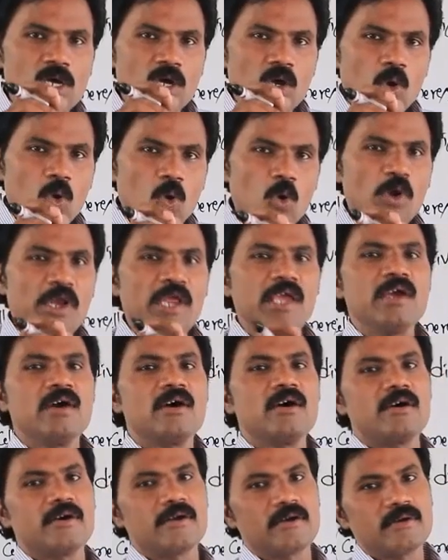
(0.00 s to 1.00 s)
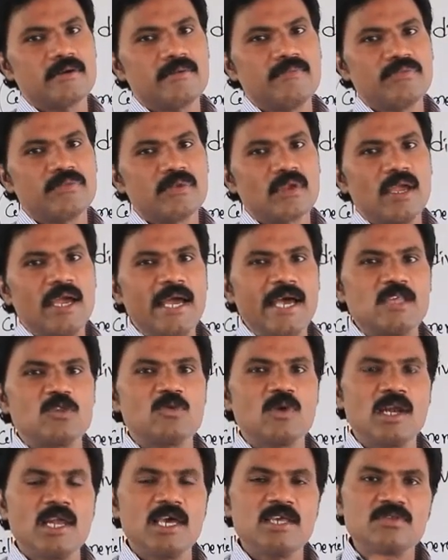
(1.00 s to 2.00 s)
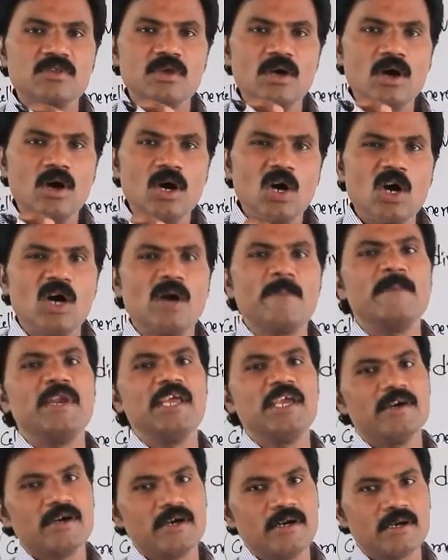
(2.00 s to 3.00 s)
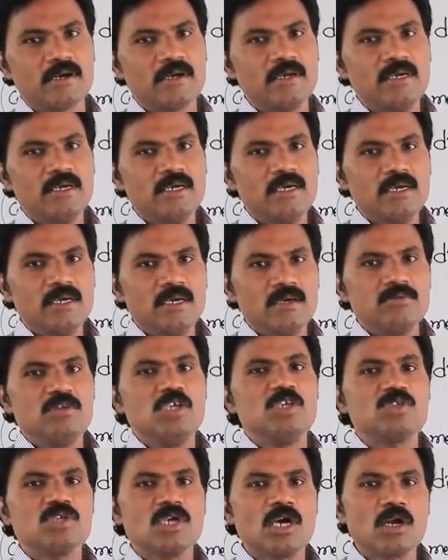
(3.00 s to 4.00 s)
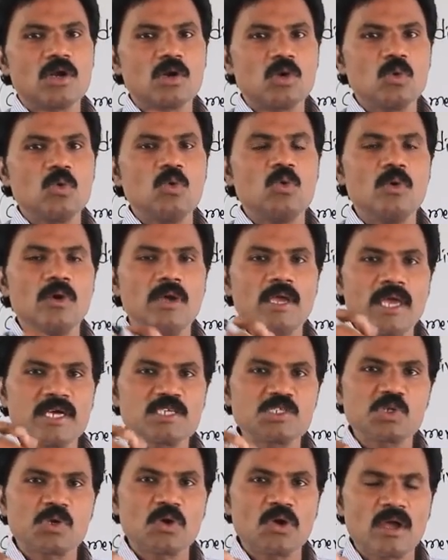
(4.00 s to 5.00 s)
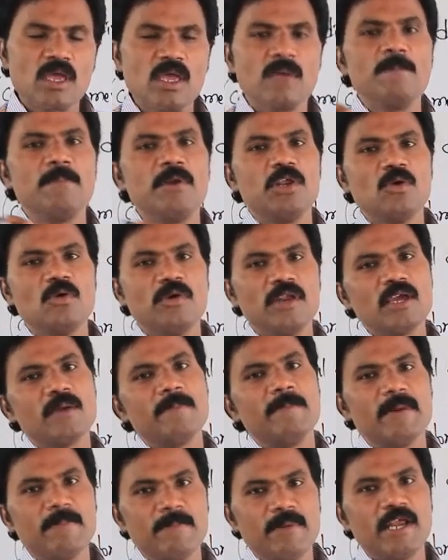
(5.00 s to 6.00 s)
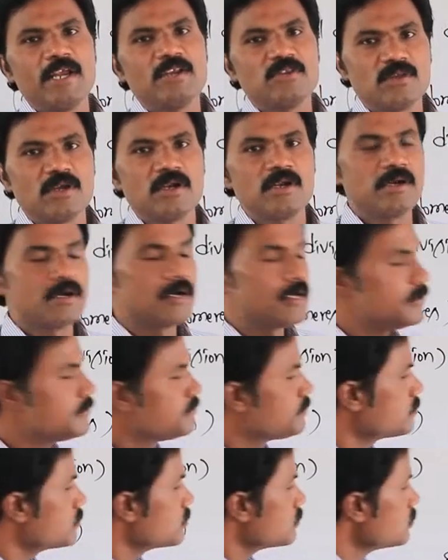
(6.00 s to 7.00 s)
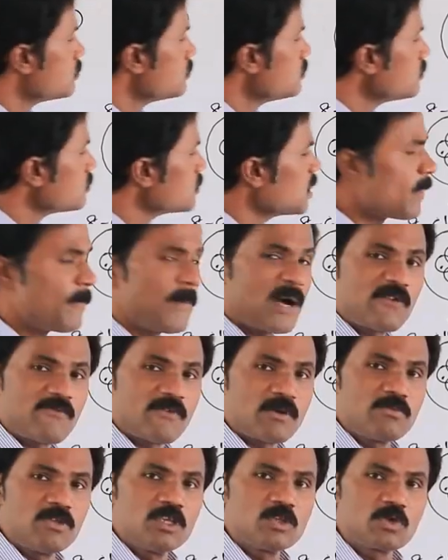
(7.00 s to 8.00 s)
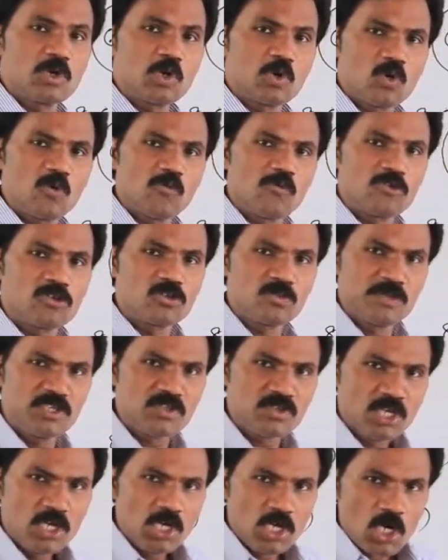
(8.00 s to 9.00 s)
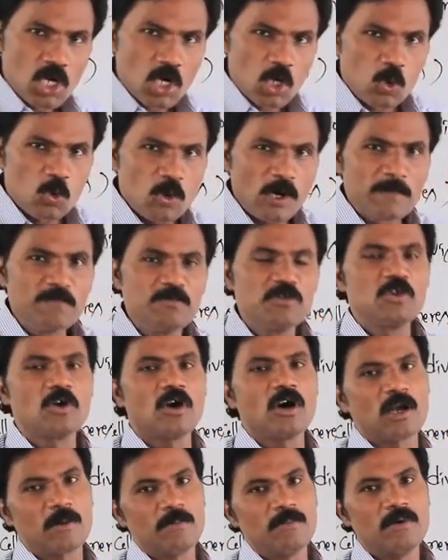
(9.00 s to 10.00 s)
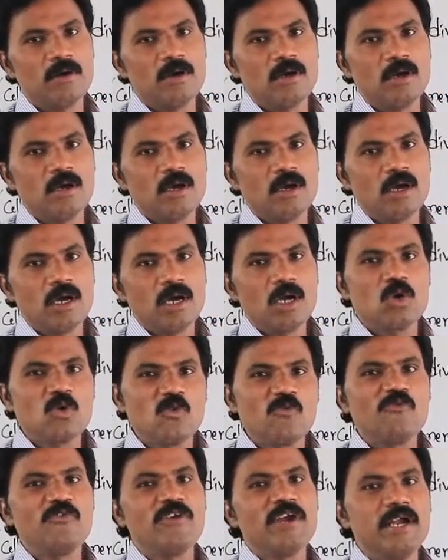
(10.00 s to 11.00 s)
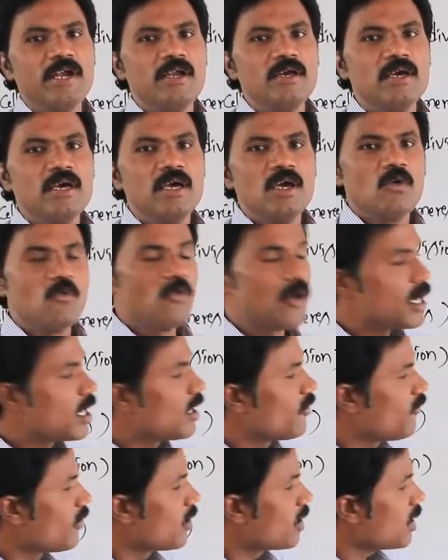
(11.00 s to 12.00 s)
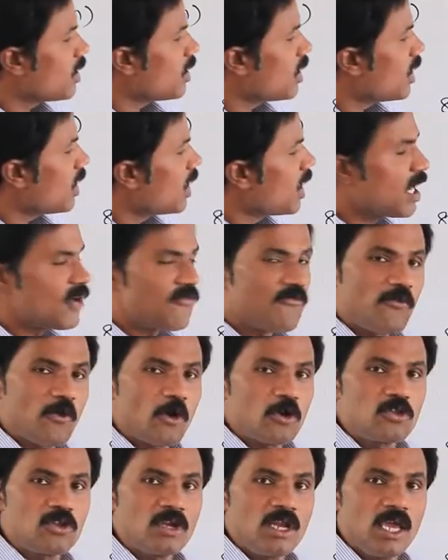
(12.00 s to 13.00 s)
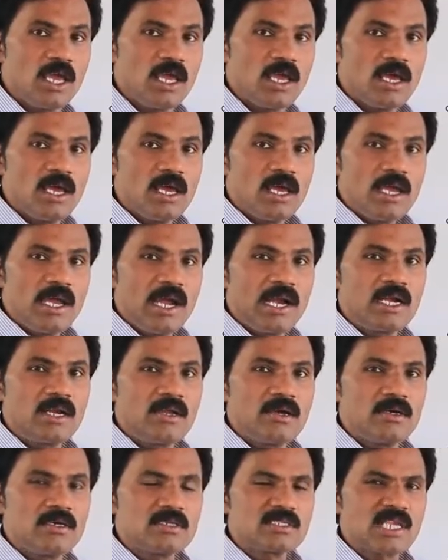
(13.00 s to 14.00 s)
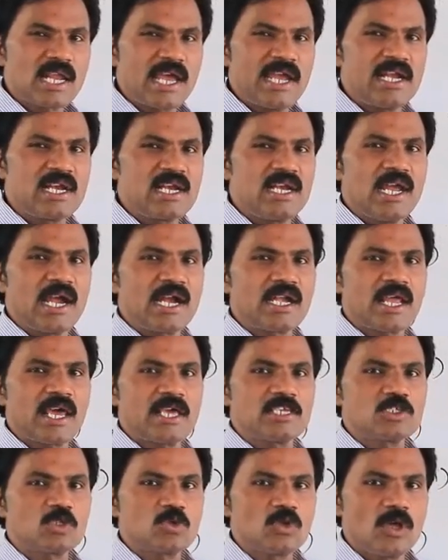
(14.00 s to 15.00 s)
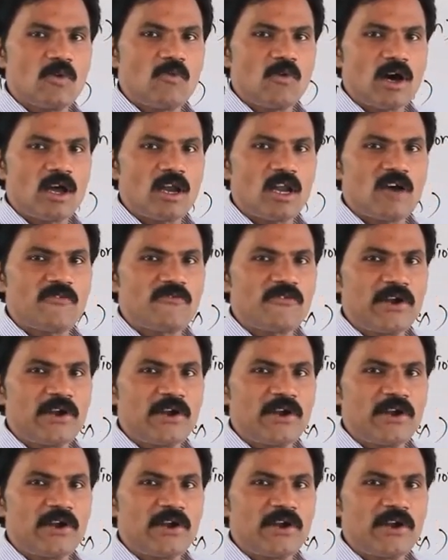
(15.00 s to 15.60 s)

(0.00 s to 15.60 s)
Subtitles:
chorion as well as amnion. These are two extra embryonic membranes and all. Apart from this, trophos means to absorb, to feed. Whenever on fourth day, it slightly attached to the wall of